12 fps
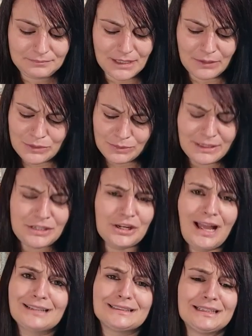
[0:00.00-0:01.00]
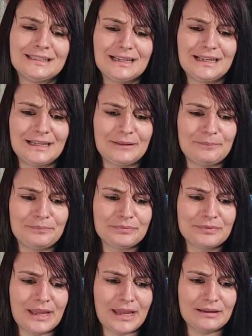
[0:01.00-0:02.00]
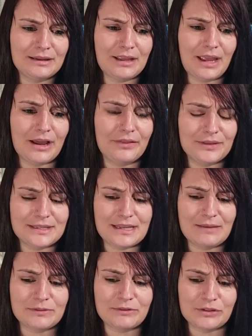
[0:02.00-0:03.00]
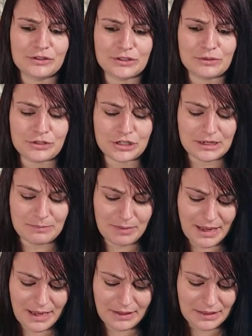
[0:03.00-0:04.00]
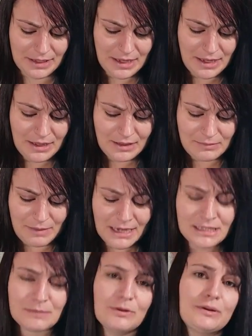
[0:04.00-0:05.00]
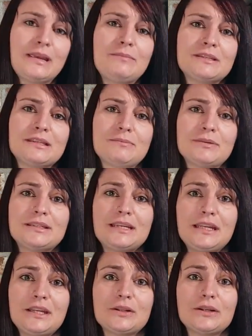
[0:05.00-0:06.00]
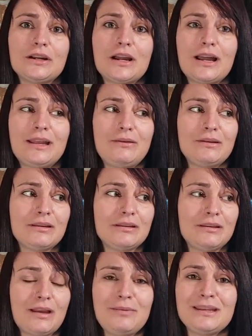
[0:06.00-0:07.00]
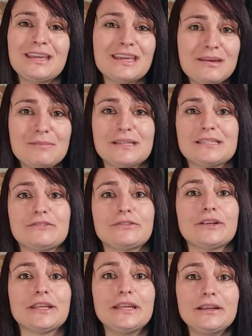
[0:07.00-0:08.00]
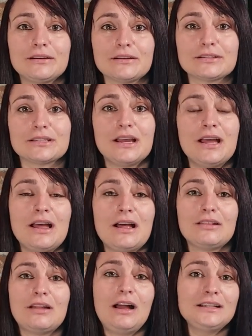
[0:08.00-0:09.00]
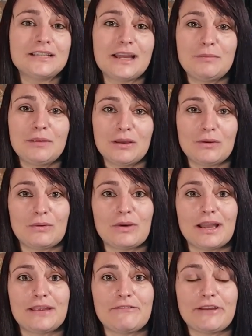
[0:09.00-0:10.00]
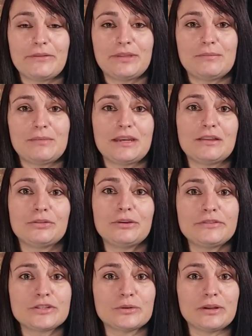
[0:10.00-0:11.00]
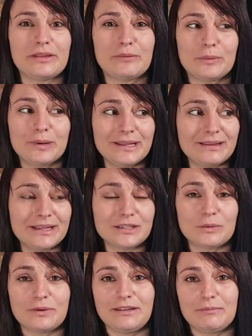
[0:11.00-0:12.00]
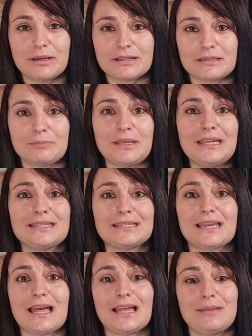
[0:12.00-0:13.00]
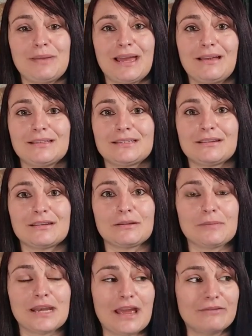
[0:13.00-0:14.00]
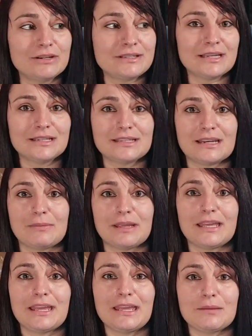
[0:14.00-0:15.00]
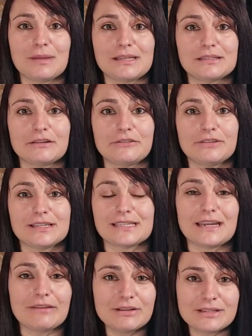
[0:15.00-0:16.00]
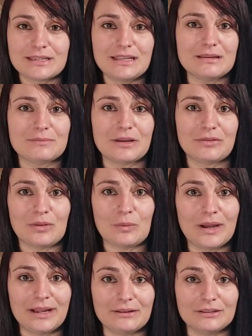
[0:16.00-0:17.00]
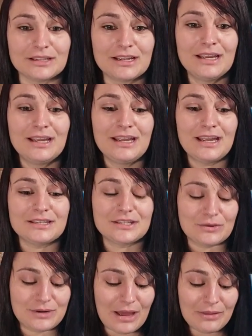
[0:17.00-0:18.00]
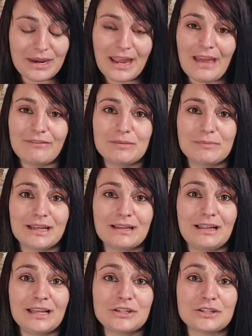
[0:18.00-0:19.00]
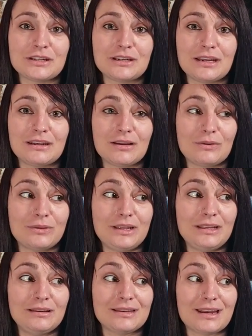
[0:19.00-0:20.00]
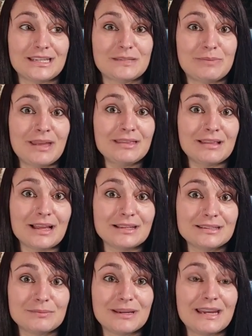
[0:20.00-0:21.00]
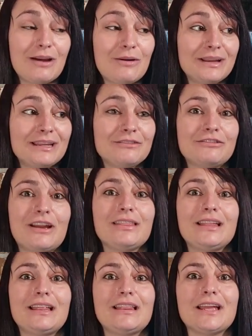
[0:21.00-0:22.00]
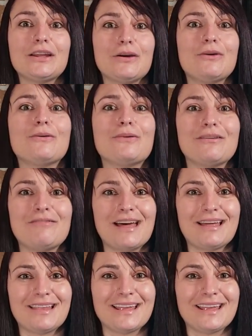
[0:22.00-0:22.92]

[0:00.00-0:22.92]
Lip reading: I was really shocked that I got these games for so cheap, and the Maximo games in particular, I've been kicking myself for years. A long time ago, I found them in a thrift store. They were wanting like 20 bucks a piece, and I passed on them. And ever since then, I've been kicking myself because I never see them out in the wild. And so now that I have them in my collection, and not only did I spend less, but now I can finally let go of that